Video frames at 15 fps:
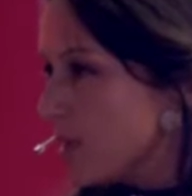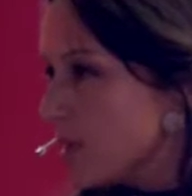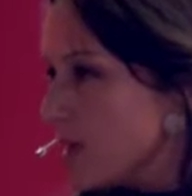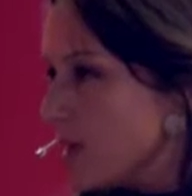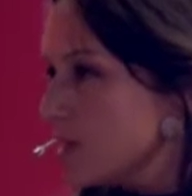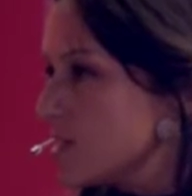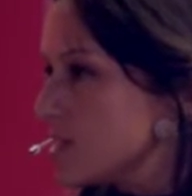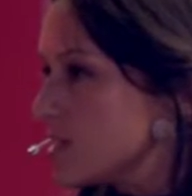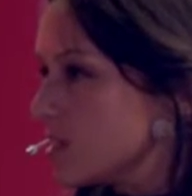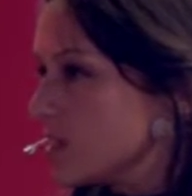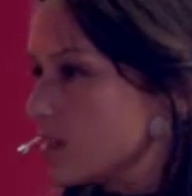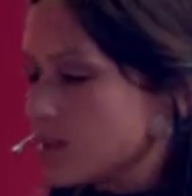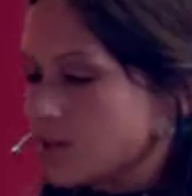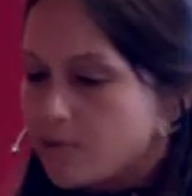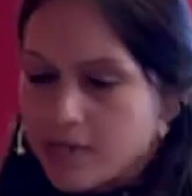And it's still
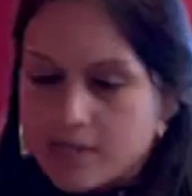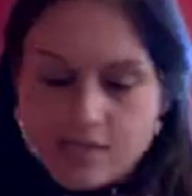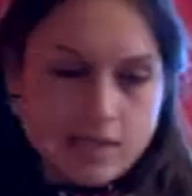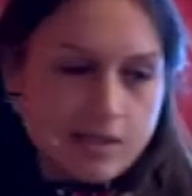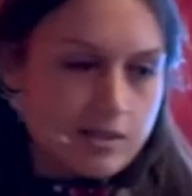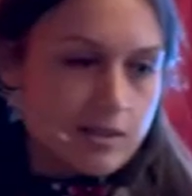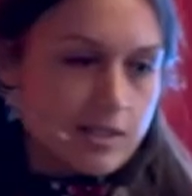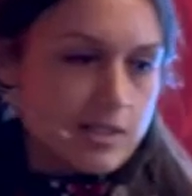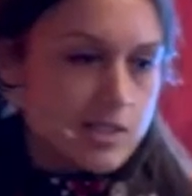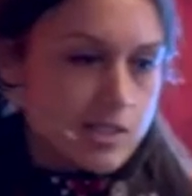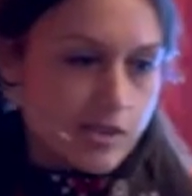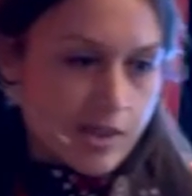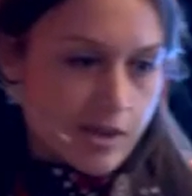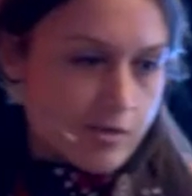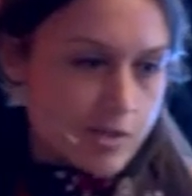in the bestseller list.
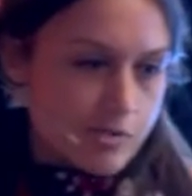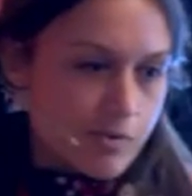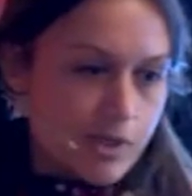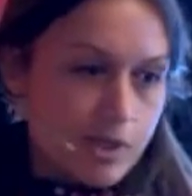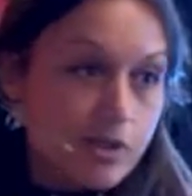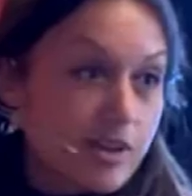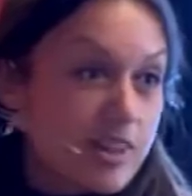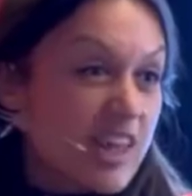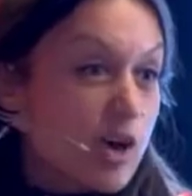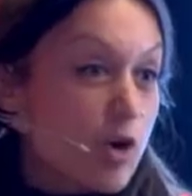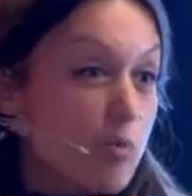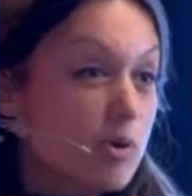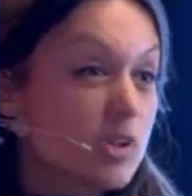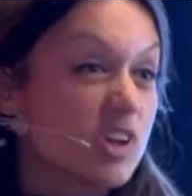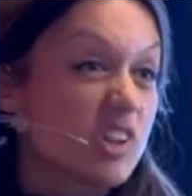So that was really good. And that
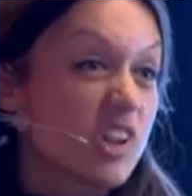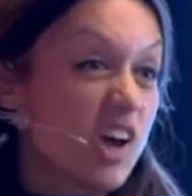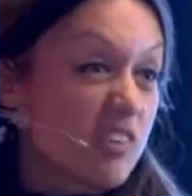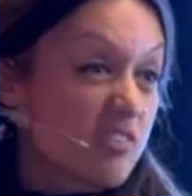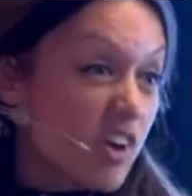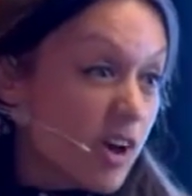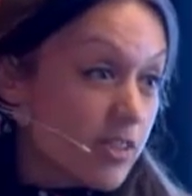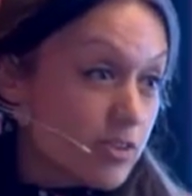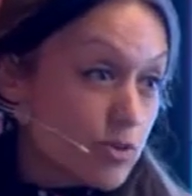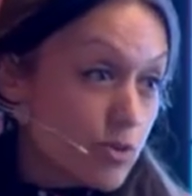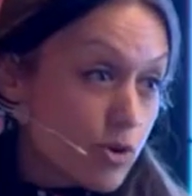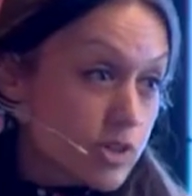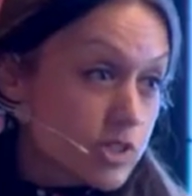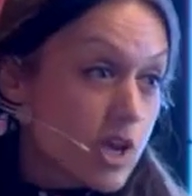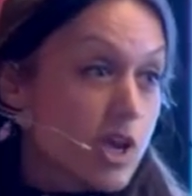opened a lot of other
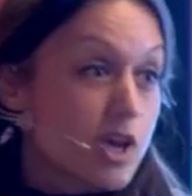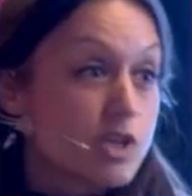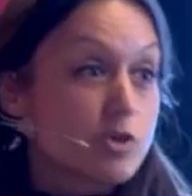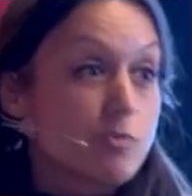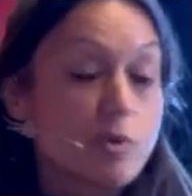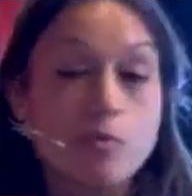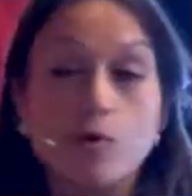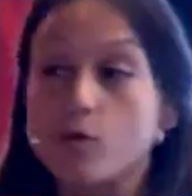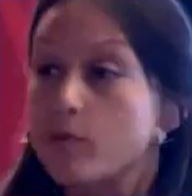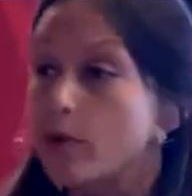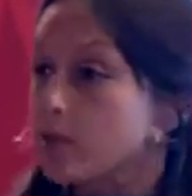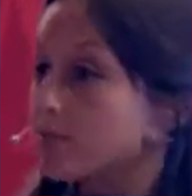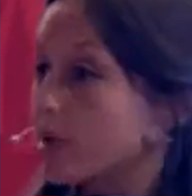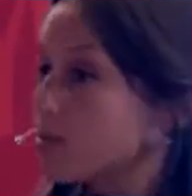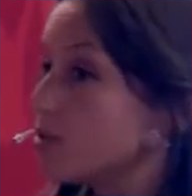doors. So people who
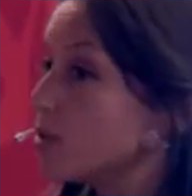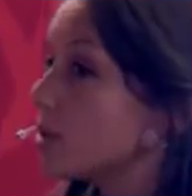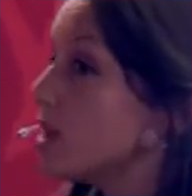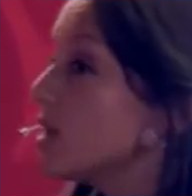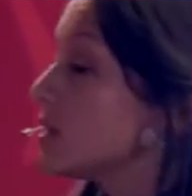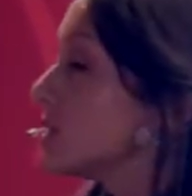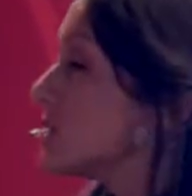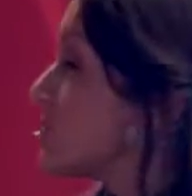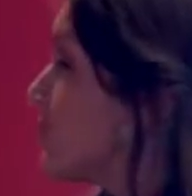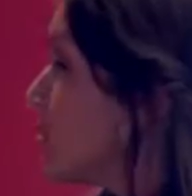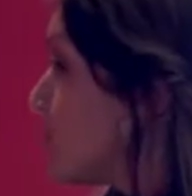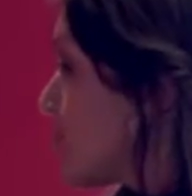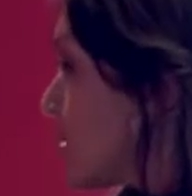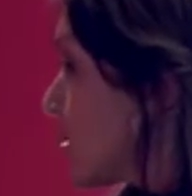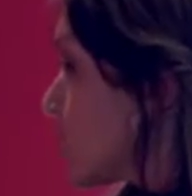read my book, this
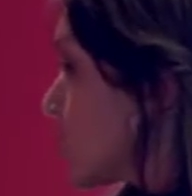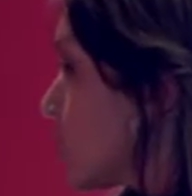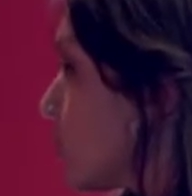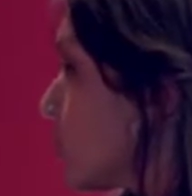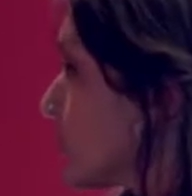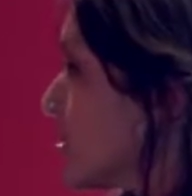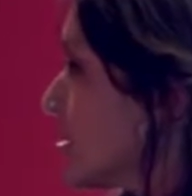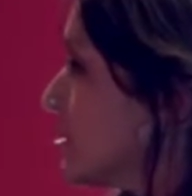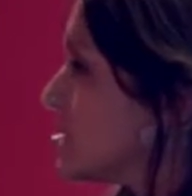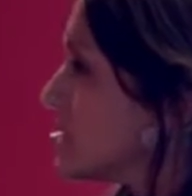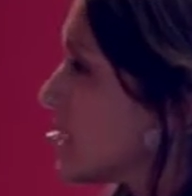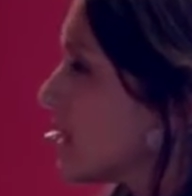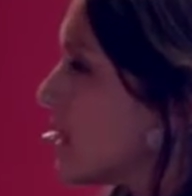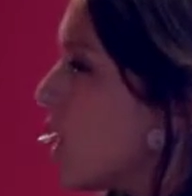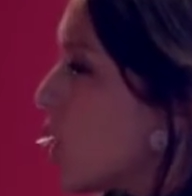filmmaker called me and he
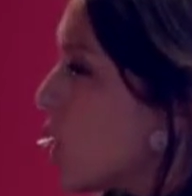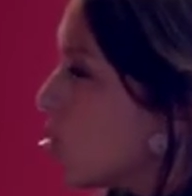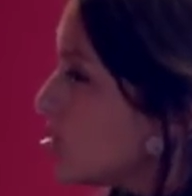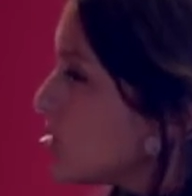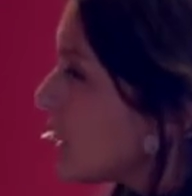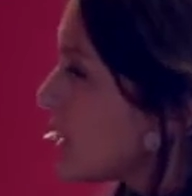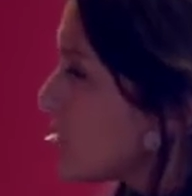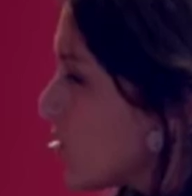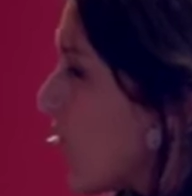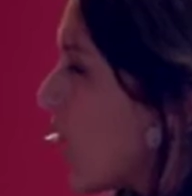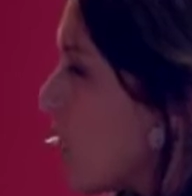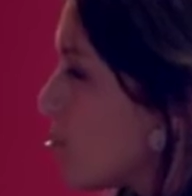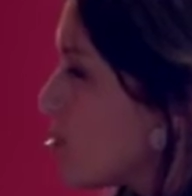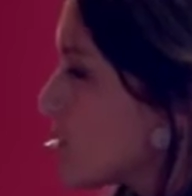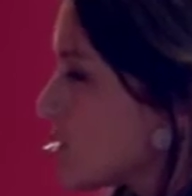said, would you like to
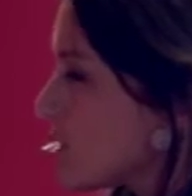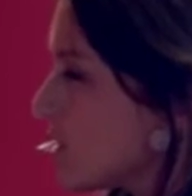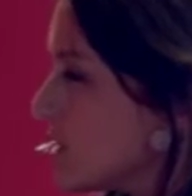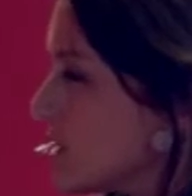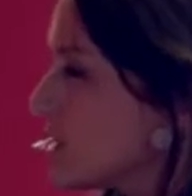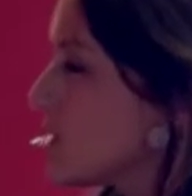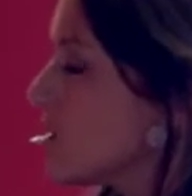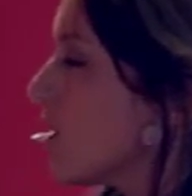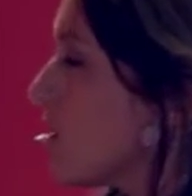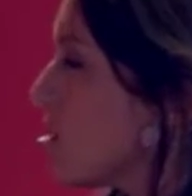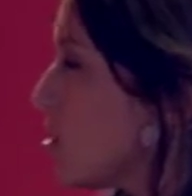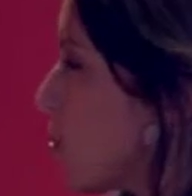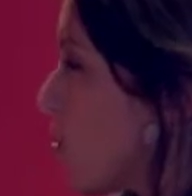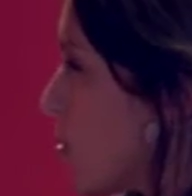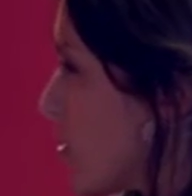help us on this
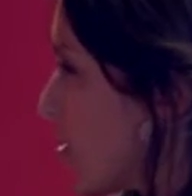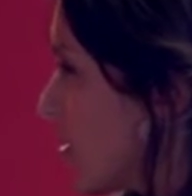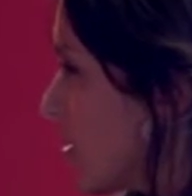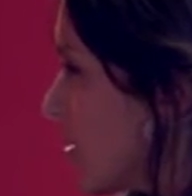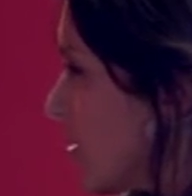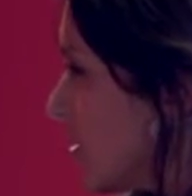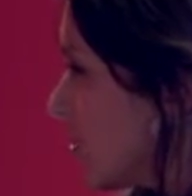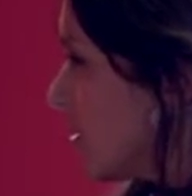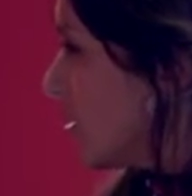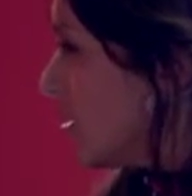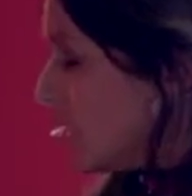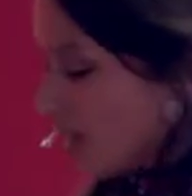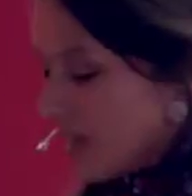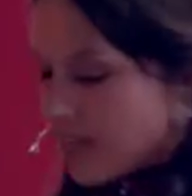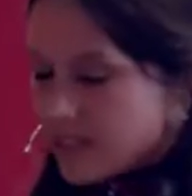scenario we're working on?
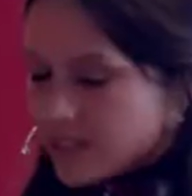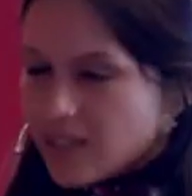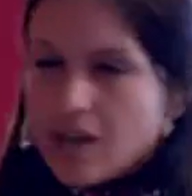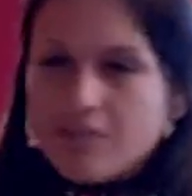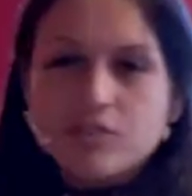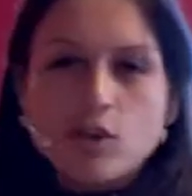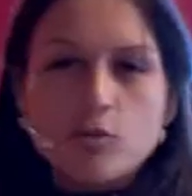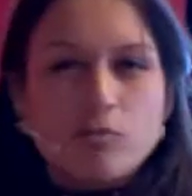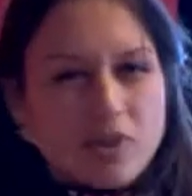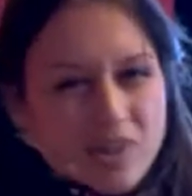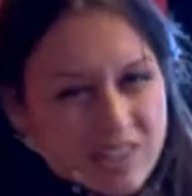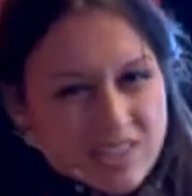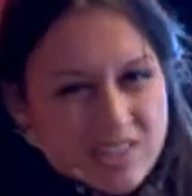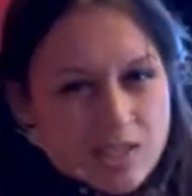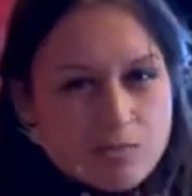And after a
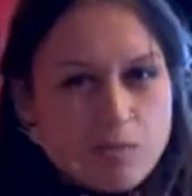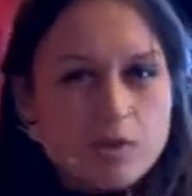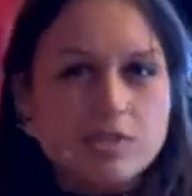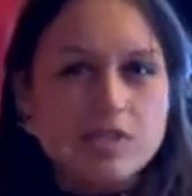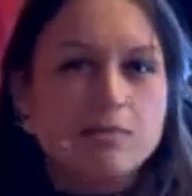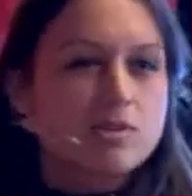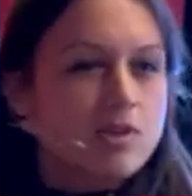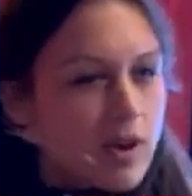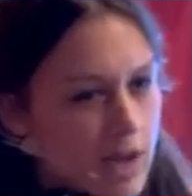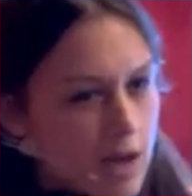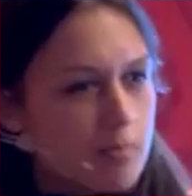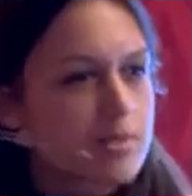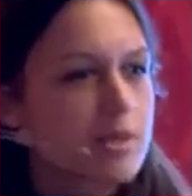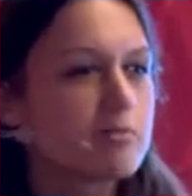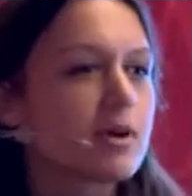book, it's a small step. So I
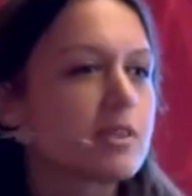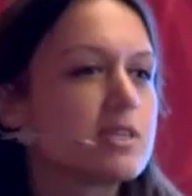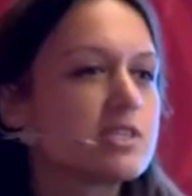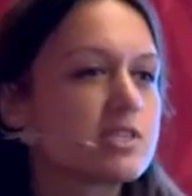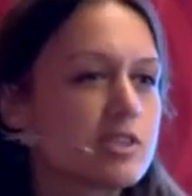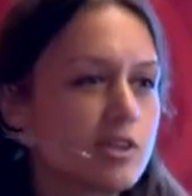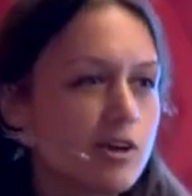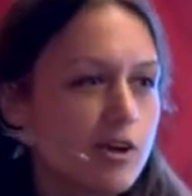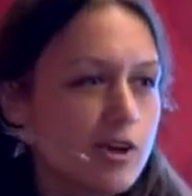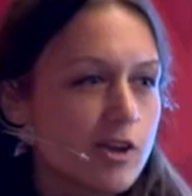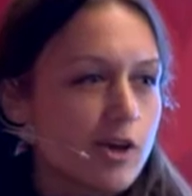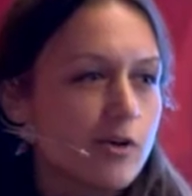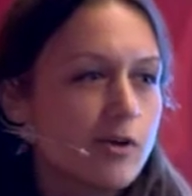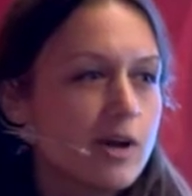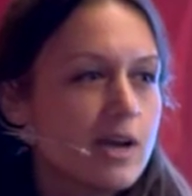helped them on this
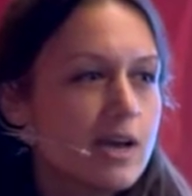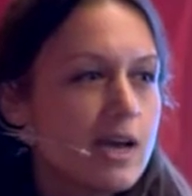scenario.